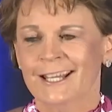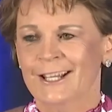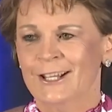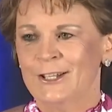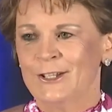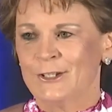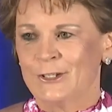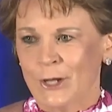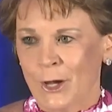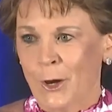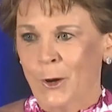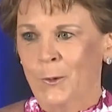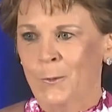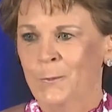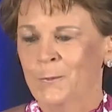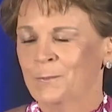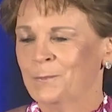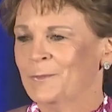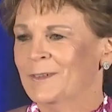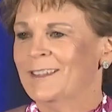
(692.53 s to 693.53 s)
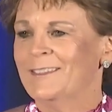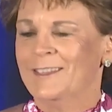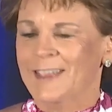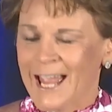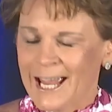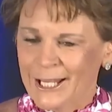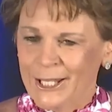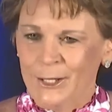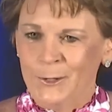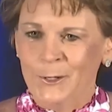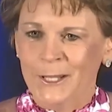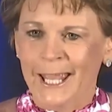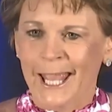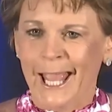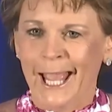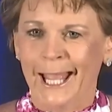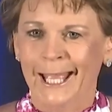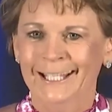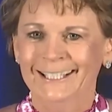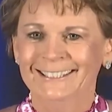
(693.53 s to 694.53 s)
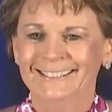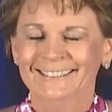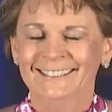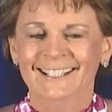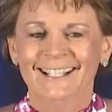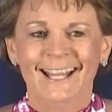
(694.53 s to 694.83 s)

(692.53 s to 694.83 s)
So, thank you again,